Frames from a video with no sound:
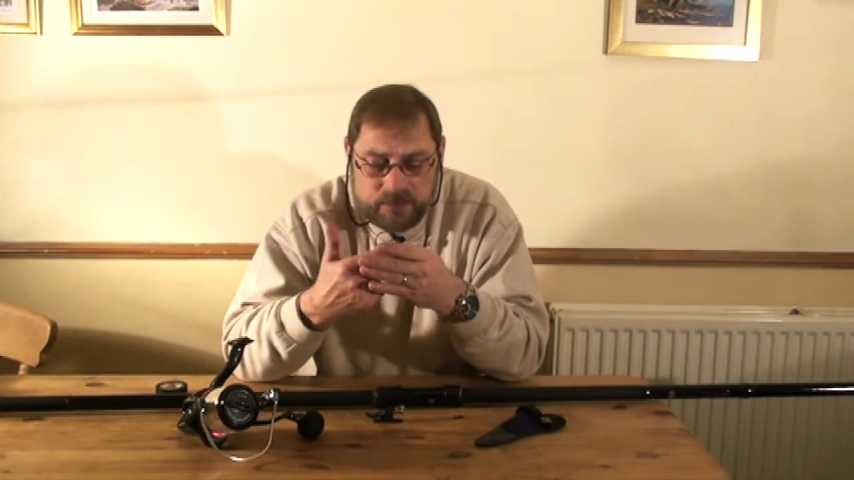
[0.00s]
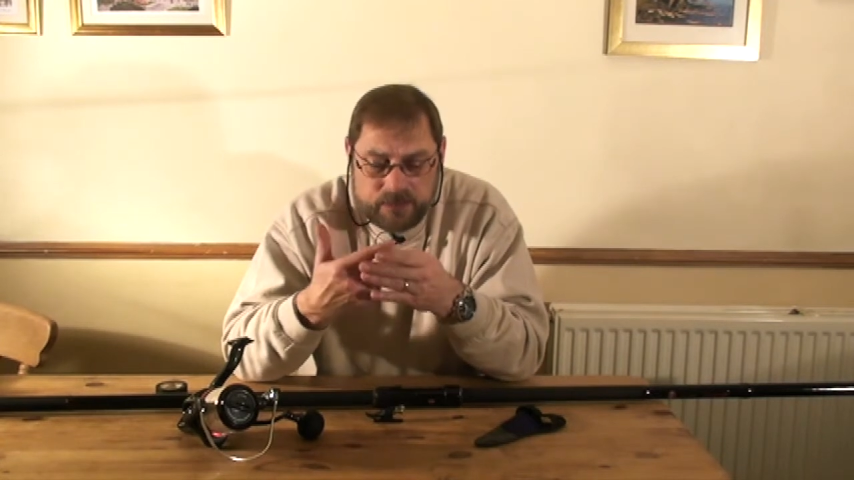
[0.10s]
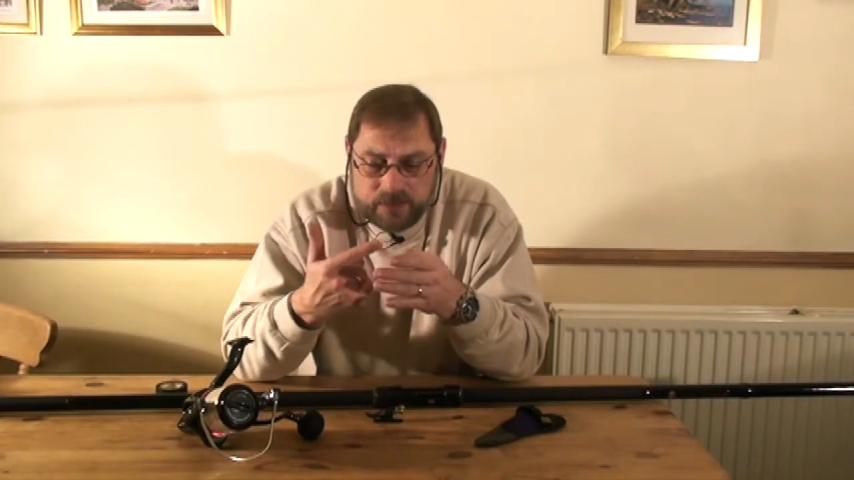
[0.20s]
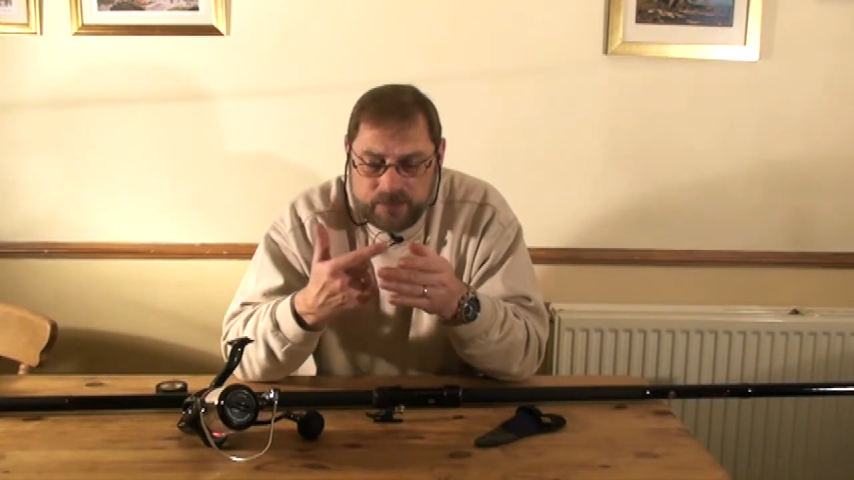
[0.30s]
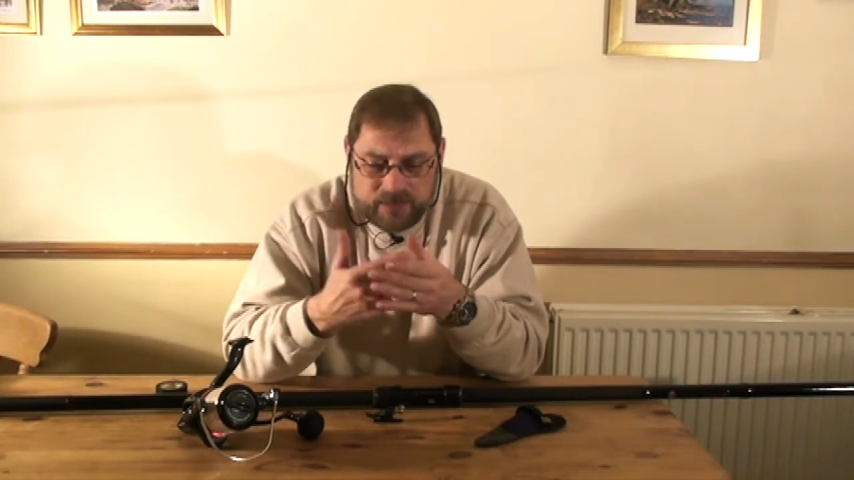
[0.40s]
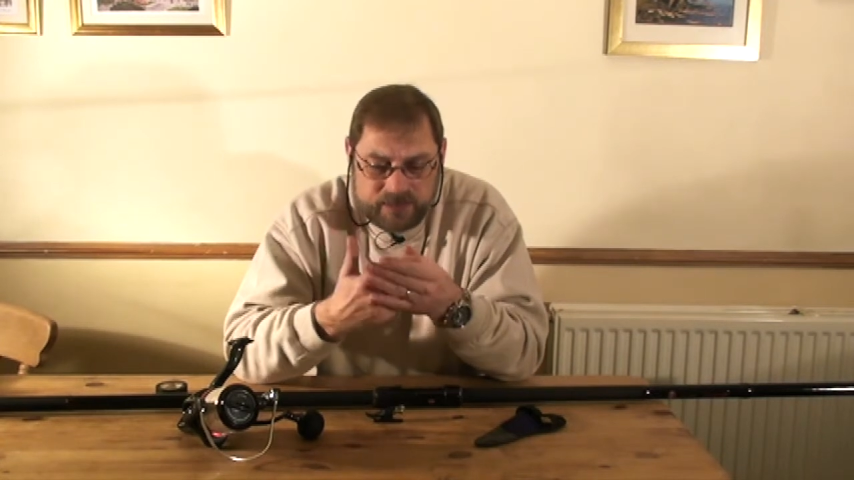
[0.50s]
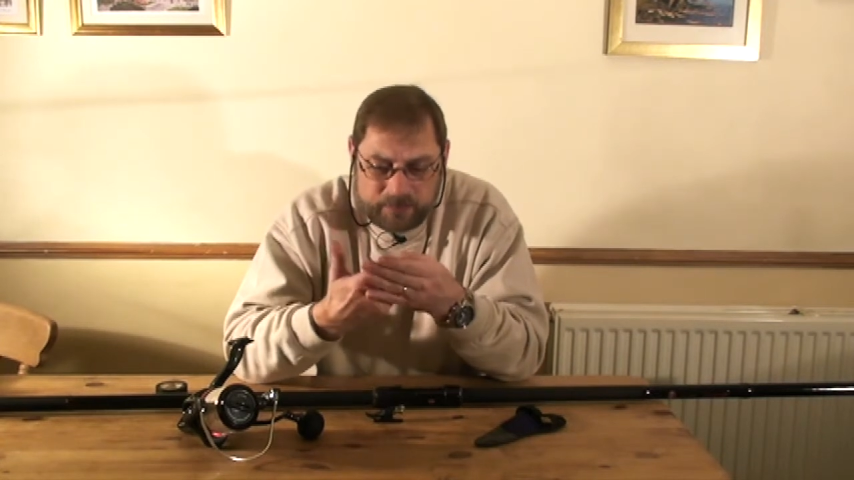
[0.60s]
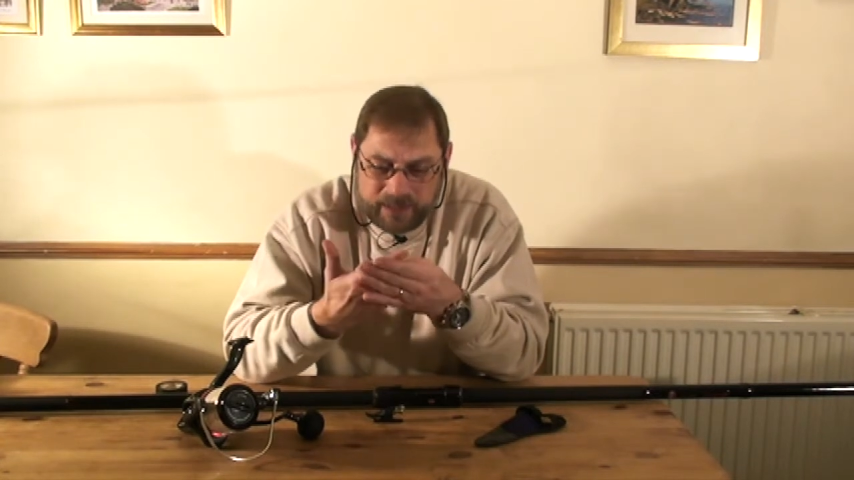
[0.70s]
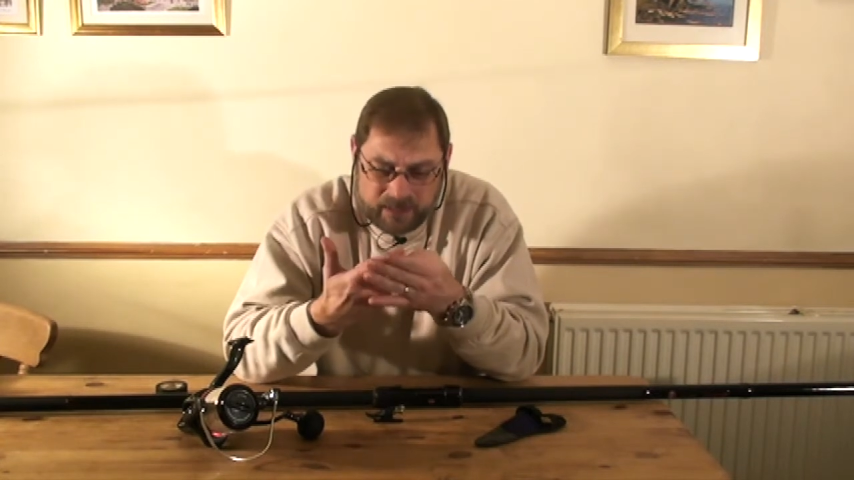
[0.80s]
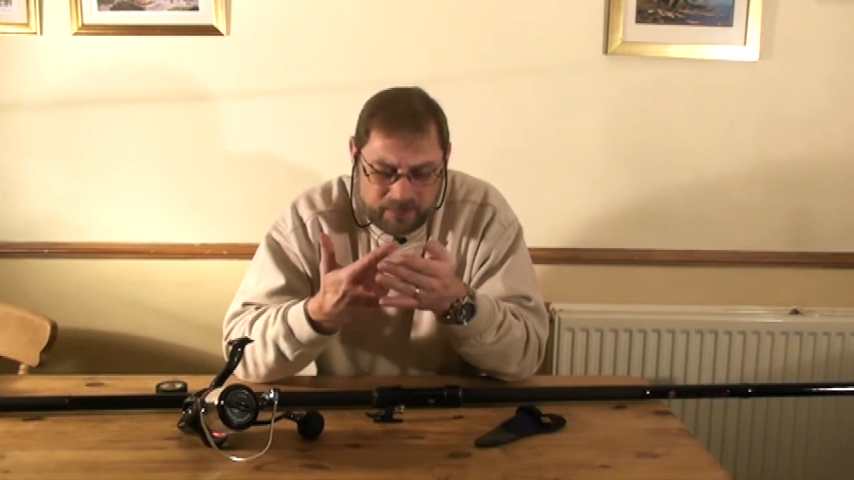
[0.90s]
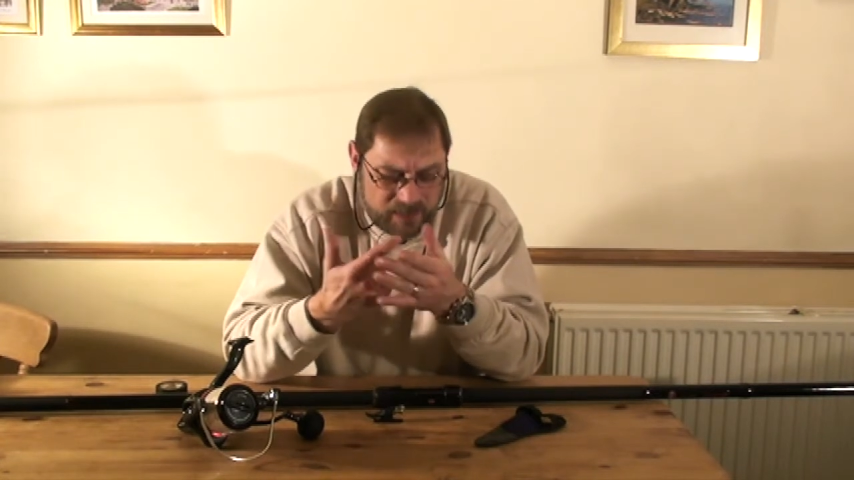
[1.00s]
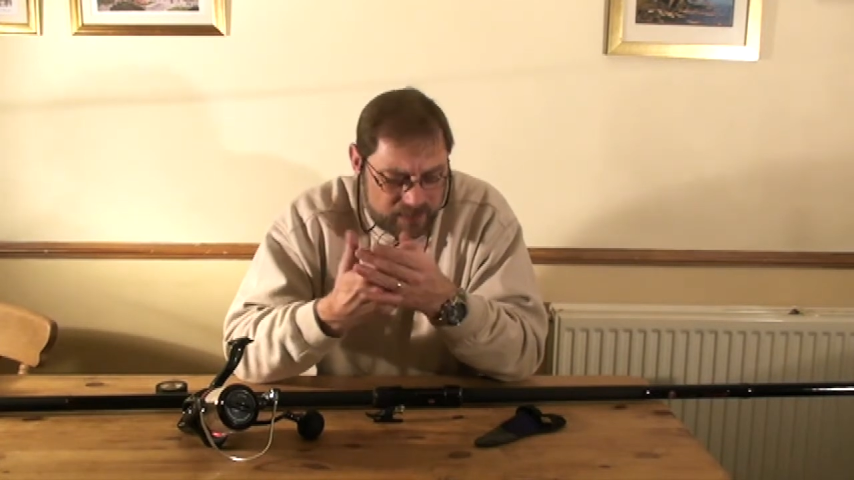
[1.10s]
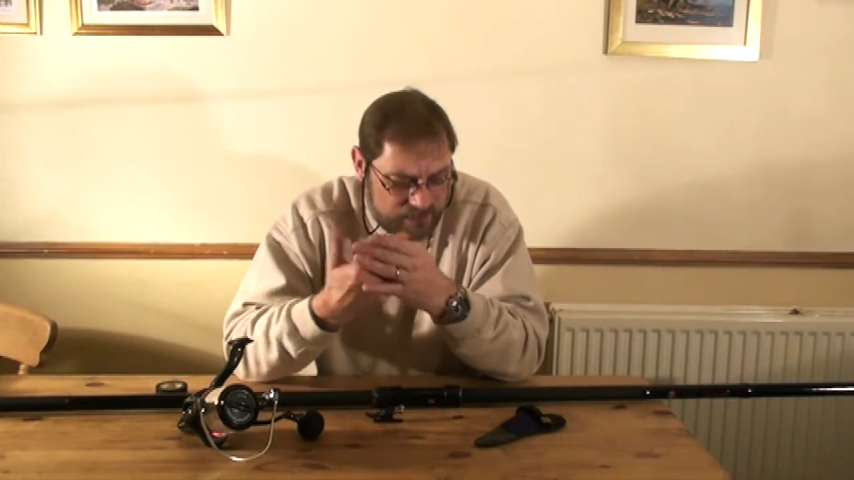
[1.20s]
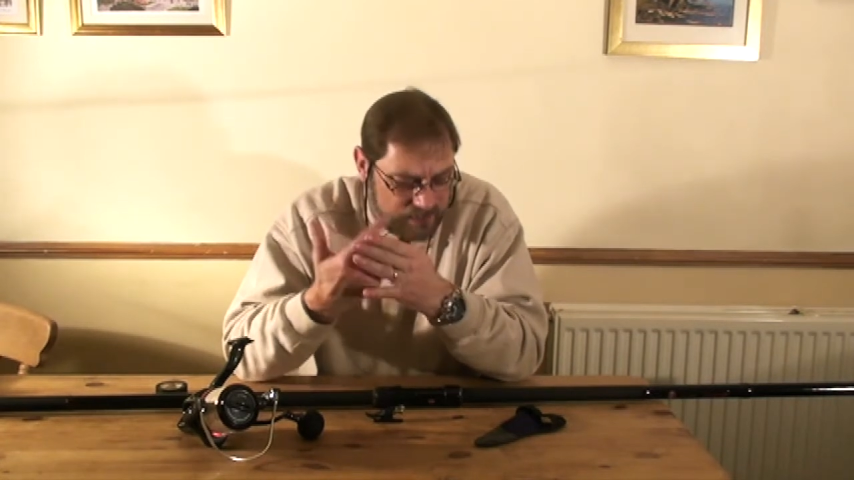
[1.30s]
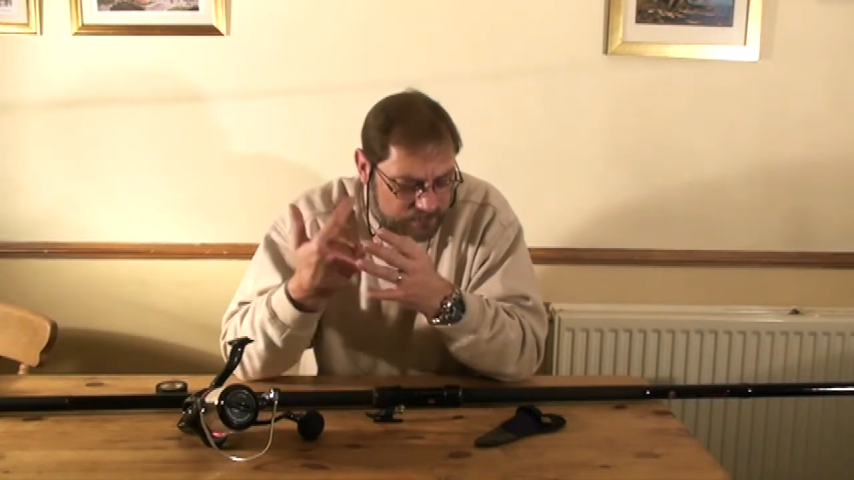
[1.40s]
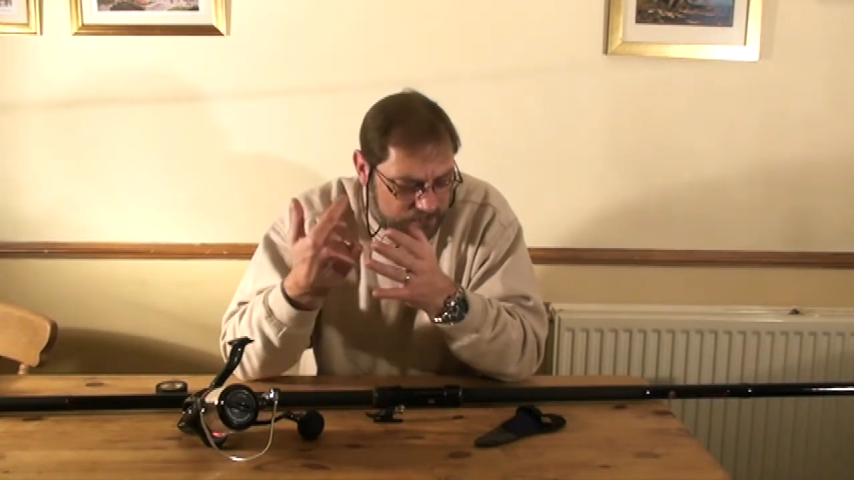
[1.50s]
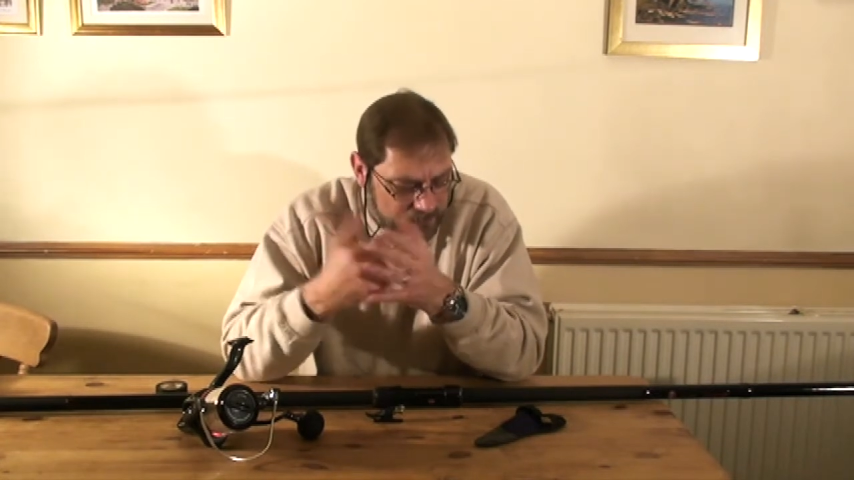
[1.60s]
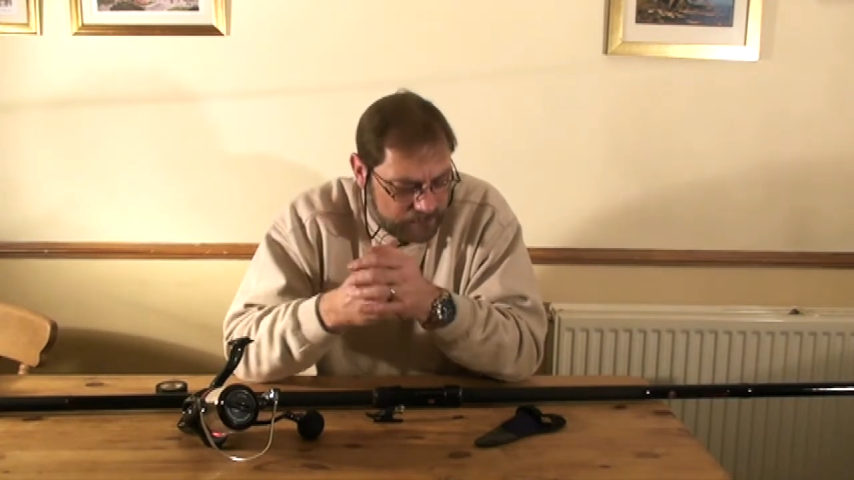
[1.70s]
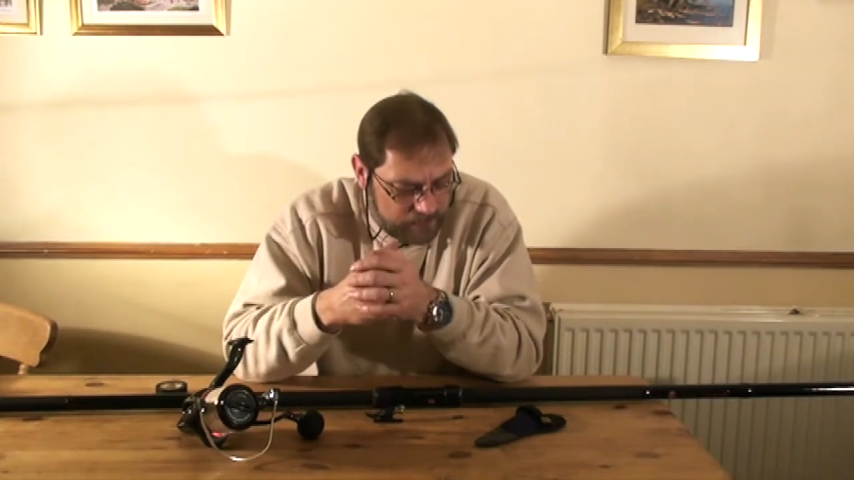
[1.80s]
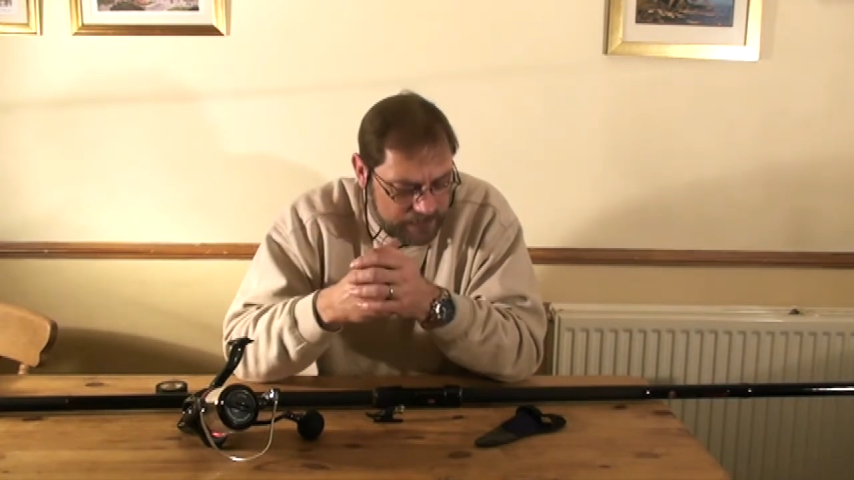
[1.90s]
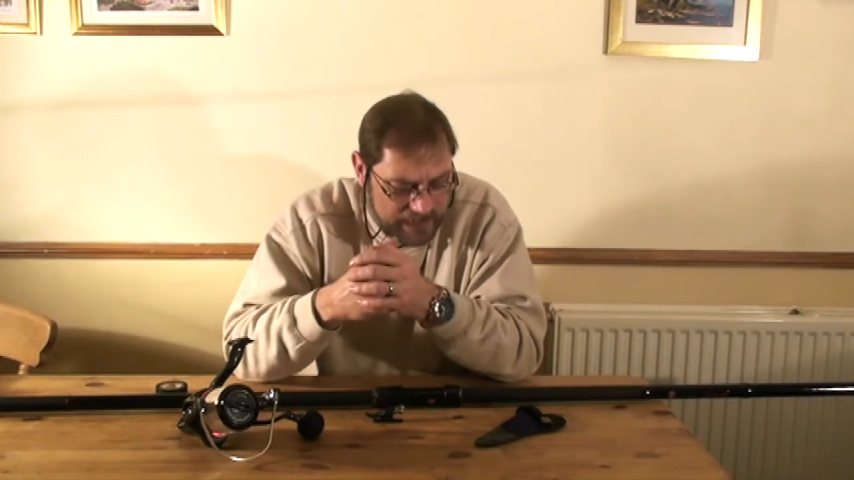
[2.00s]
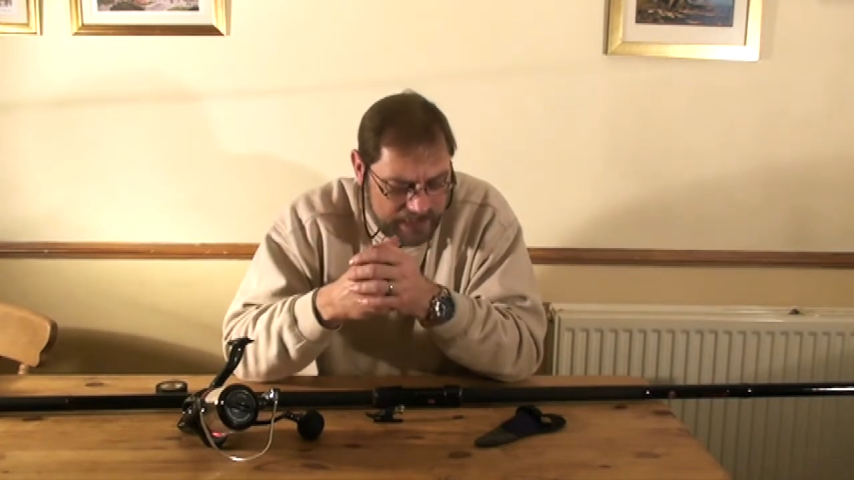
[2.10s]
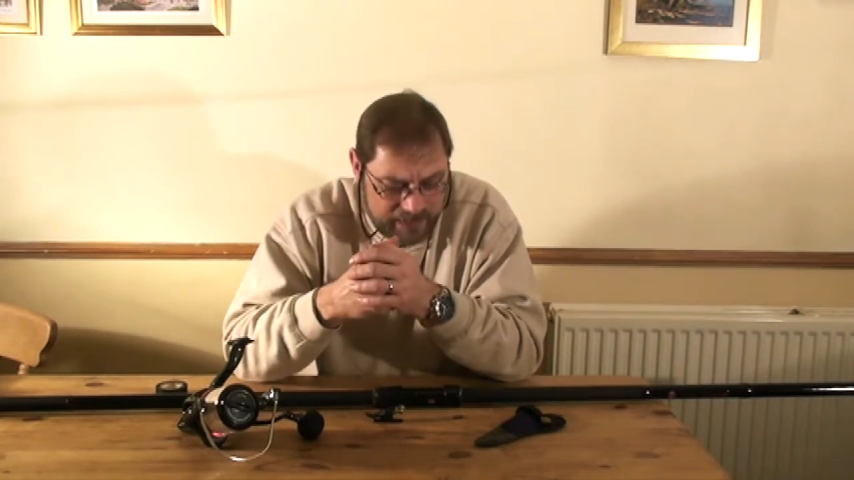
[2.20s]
you tend to pick up cuts and stuff like that,